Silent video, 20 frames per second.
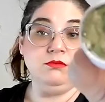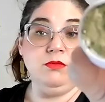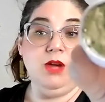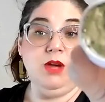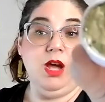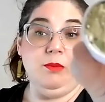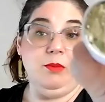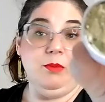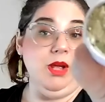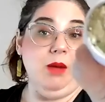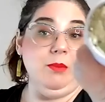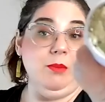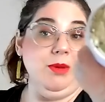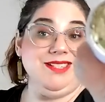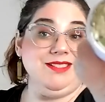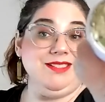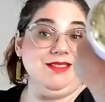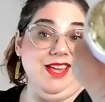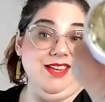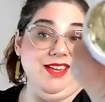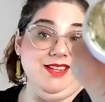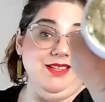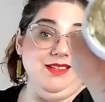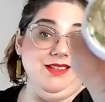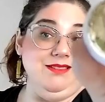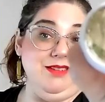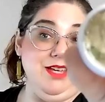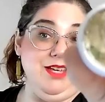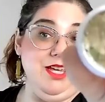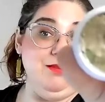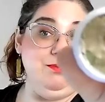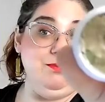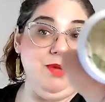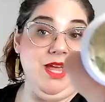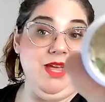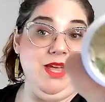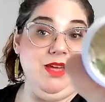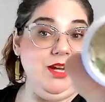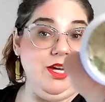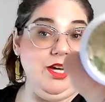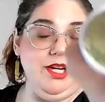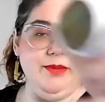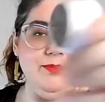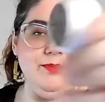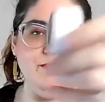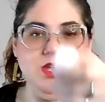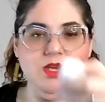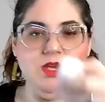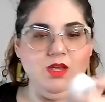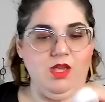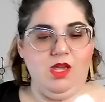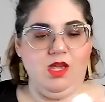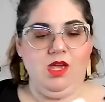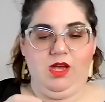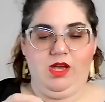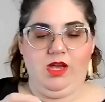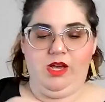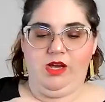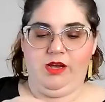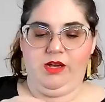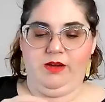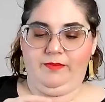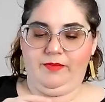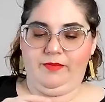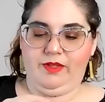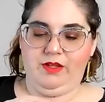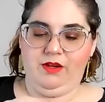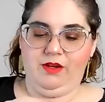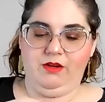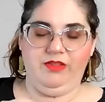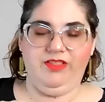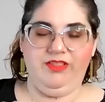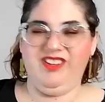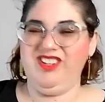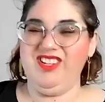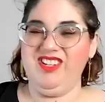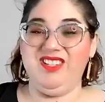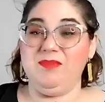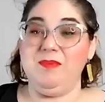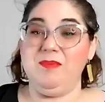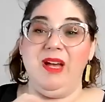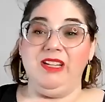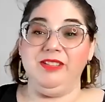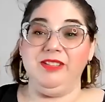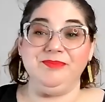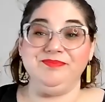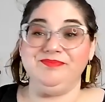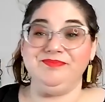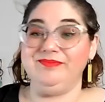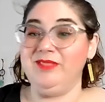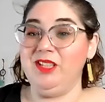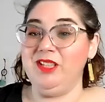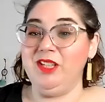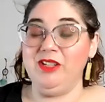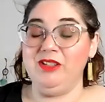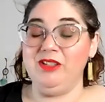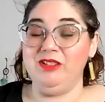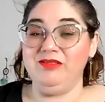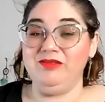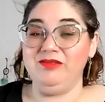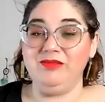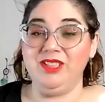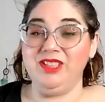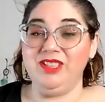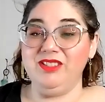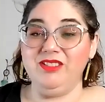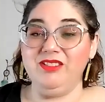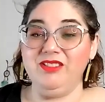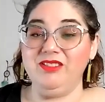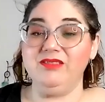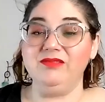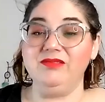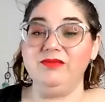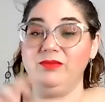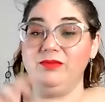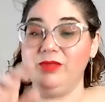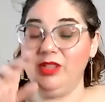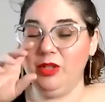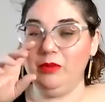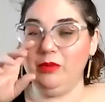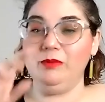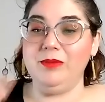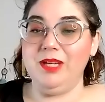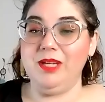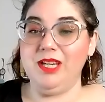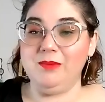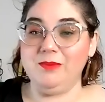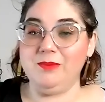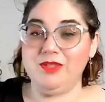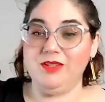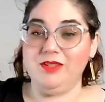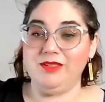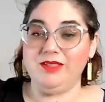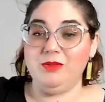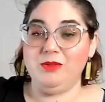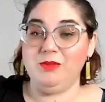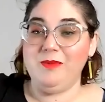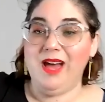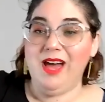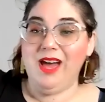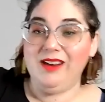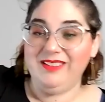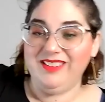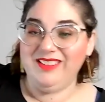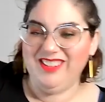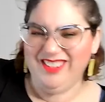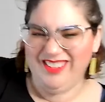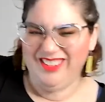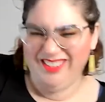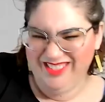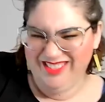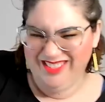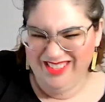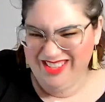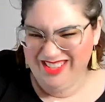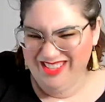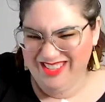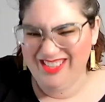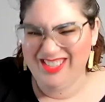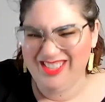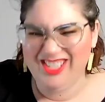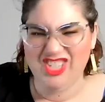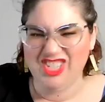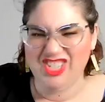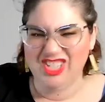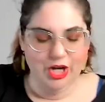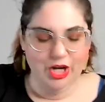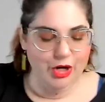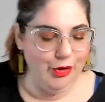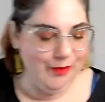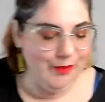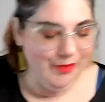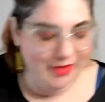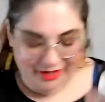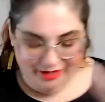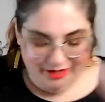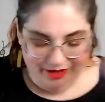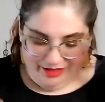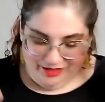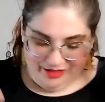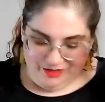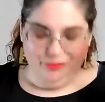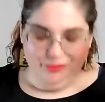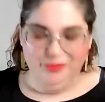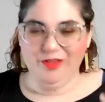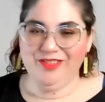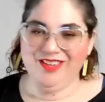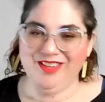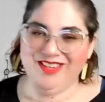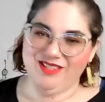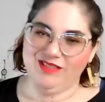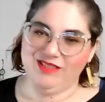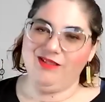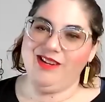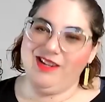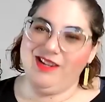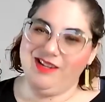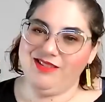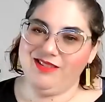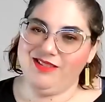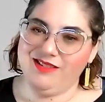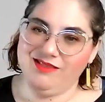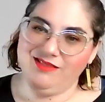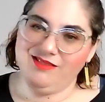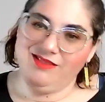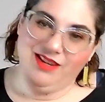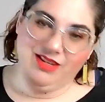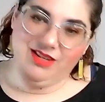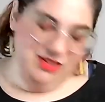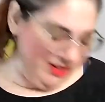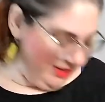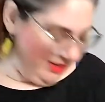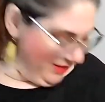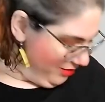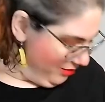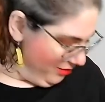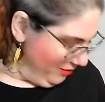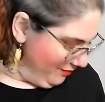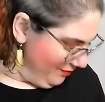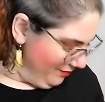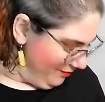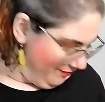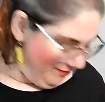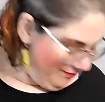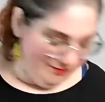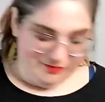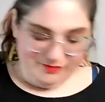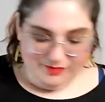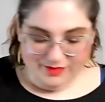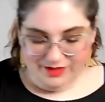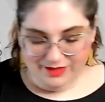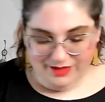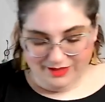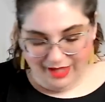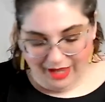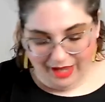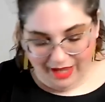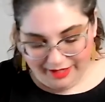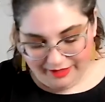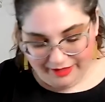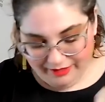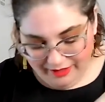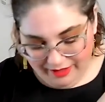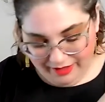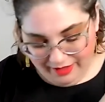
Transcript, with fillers: I mean, I must liked it, hit pan on it. Um, so they just smell, you know, when your when your makeup starts going bad and you're you just you just know. So for these three, I just I just knew. Sad.